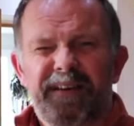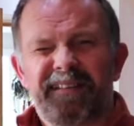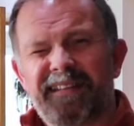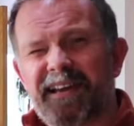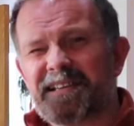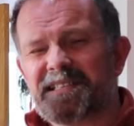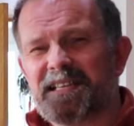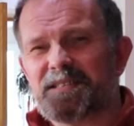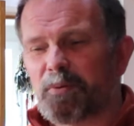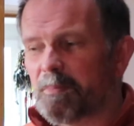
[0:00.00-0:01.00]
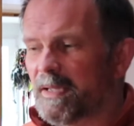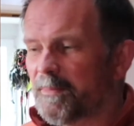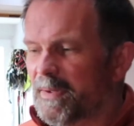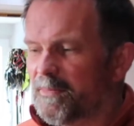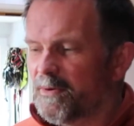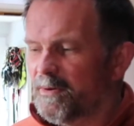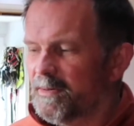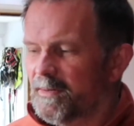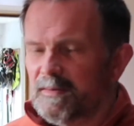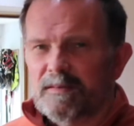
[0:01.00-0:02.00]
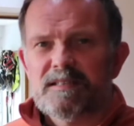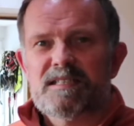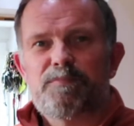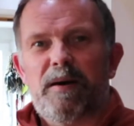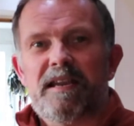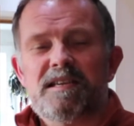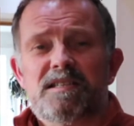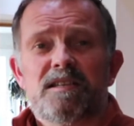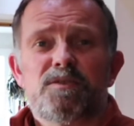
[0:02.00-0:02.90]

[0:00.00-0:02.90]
But the accent's probably a bit more Spanish than